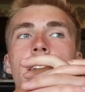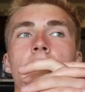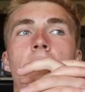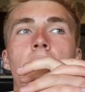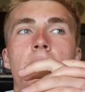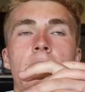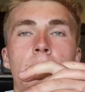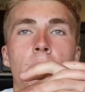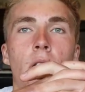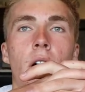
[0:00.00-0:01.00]
and not thinking
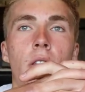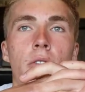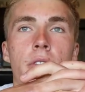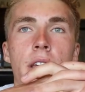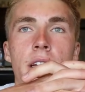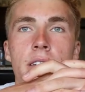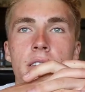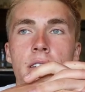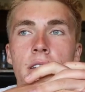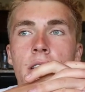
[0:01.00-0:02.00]
about other
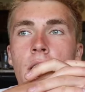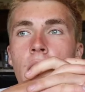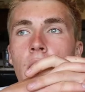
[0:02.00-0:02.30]
things and